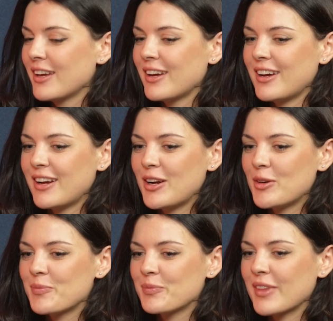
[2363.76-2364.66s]

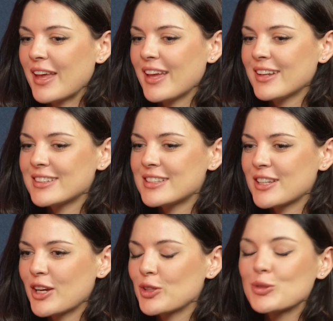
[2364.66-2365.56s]
And
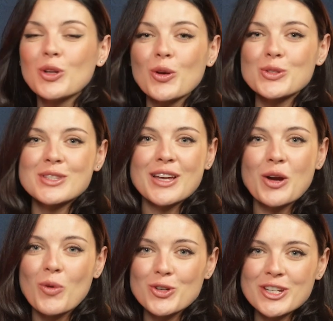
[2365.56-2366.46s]
to those
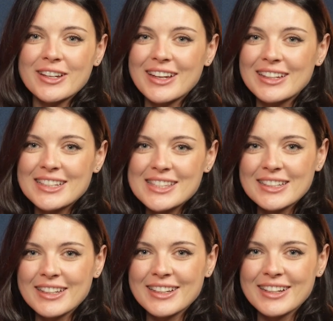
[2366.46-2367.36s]
watching and
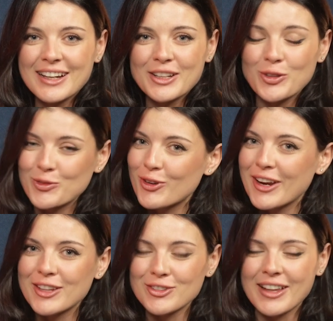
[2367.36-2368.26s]
listening, don't
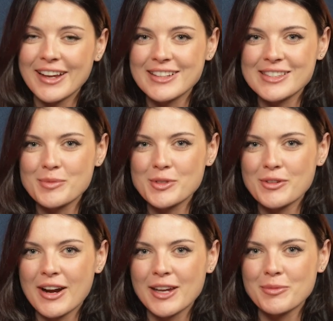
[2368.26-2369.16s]
forget to like and
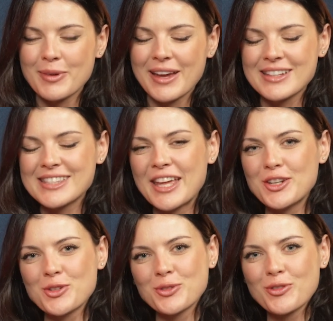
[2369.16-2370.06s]
subscribe and stay
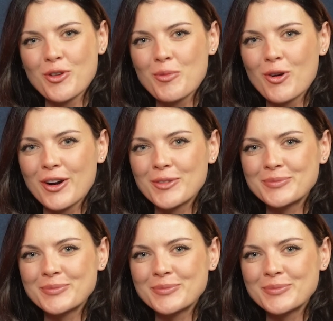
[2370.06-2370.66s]
tuned for more.